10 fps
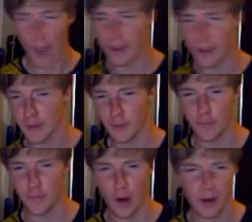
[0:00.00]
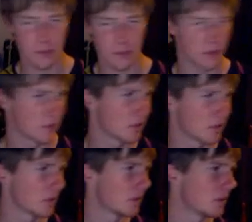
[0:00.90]
and that's fine, but
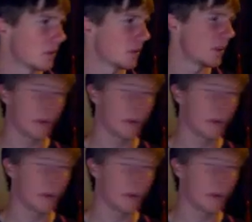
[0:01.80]
you